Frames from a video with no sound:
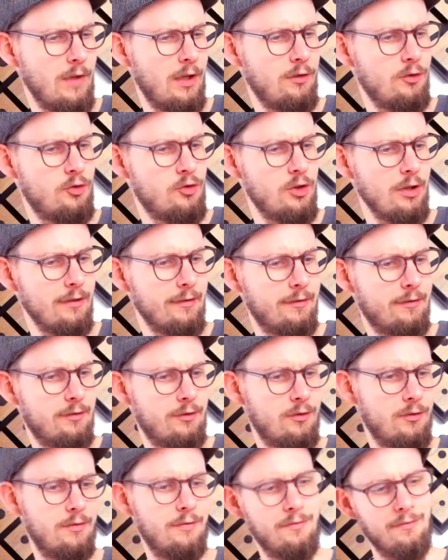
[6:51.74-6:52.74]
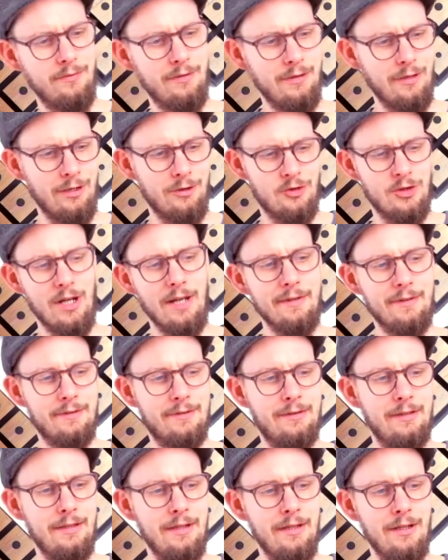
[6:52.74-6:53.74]
just
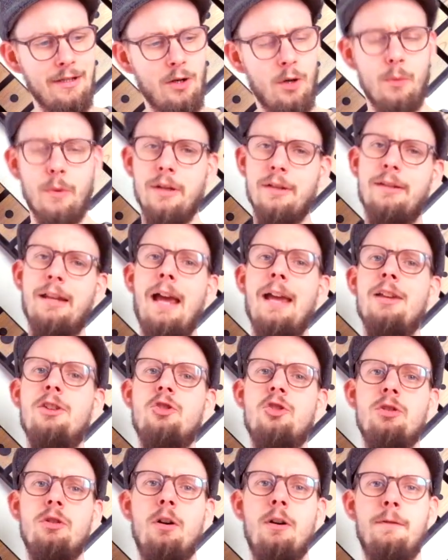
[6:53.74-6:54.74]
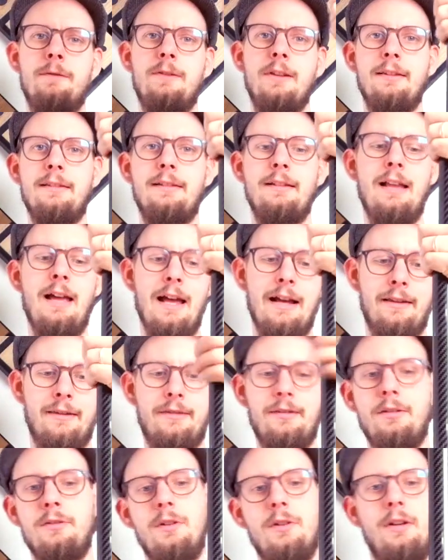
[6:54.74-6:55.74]
adjust the orientation of these legs,
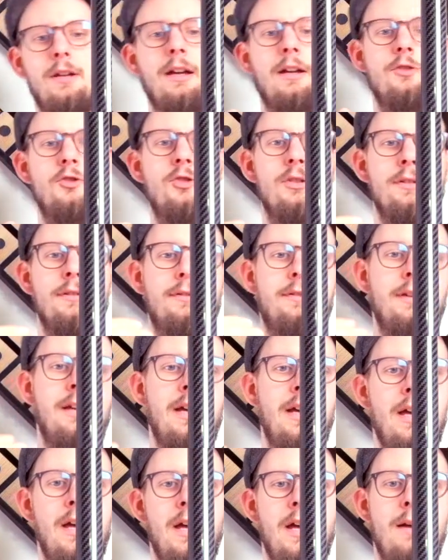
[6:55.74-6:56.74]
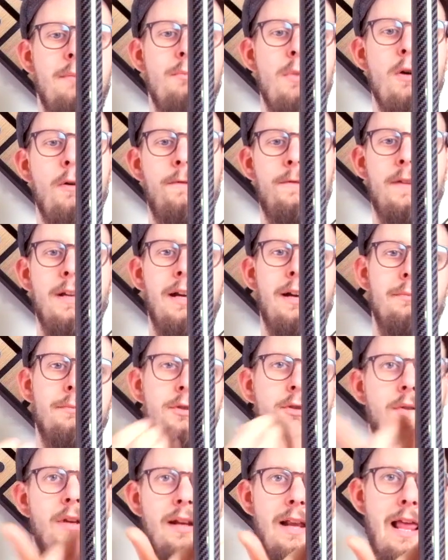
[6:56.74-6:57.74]
so you can just move them
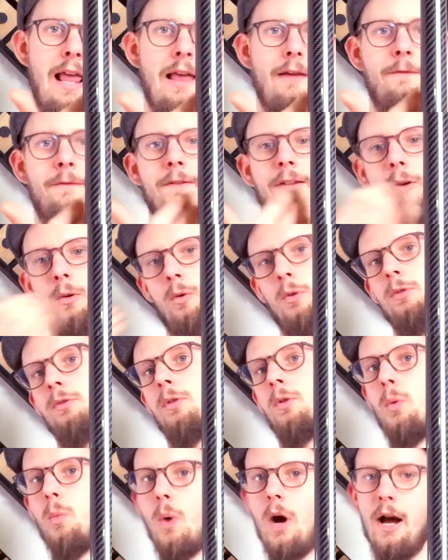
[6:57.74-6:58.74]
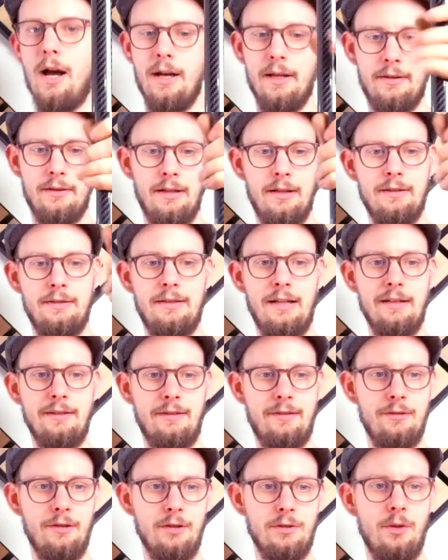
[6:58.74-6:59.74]
to the left or to the right, and
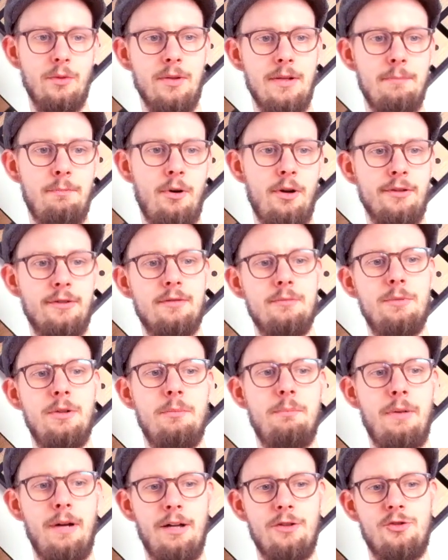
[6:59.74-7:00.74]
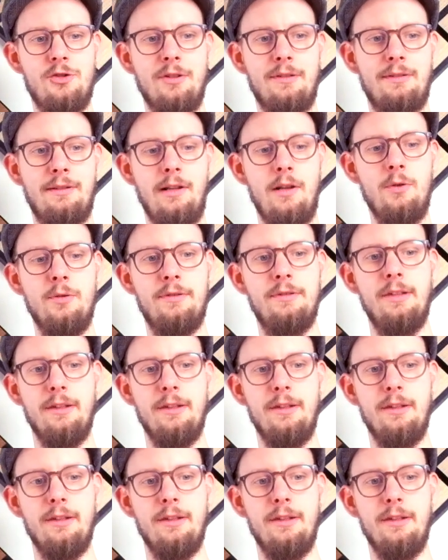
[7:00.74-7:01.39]
that's not only possible by just loosening the